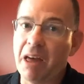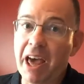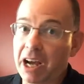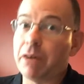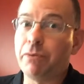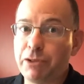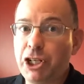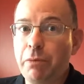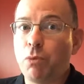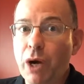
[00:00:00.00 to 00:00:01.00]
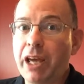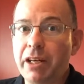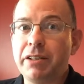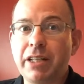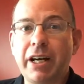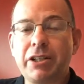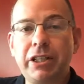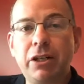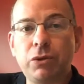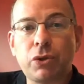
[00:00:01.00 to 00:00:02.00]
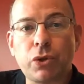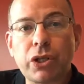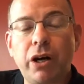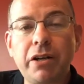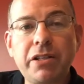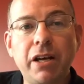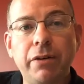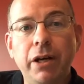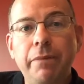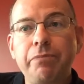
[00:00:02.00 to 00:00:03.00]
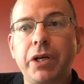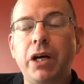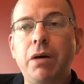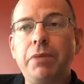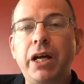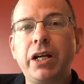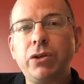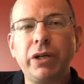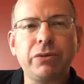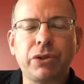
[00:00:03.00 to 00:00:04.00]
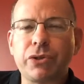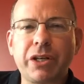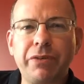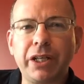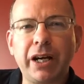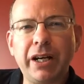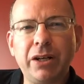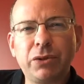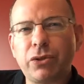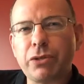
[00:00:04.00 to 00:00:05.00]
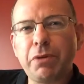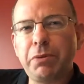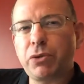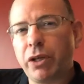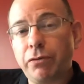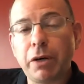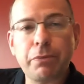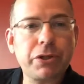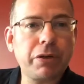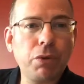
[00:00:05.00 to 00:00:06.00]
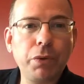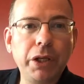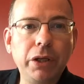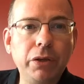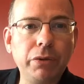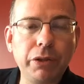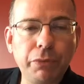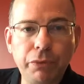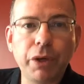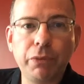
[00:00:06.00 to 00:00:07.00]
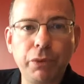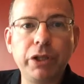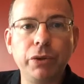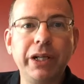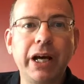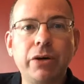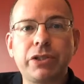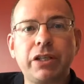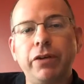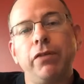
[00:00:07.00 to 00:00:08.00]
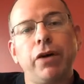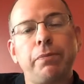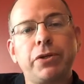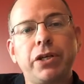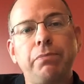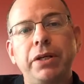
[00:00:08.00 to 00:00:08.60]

Heck of a cheap way to actually outsource content. And I don't outsource everything. I outsource maybe 25% of what we do, and we do in-house 75%.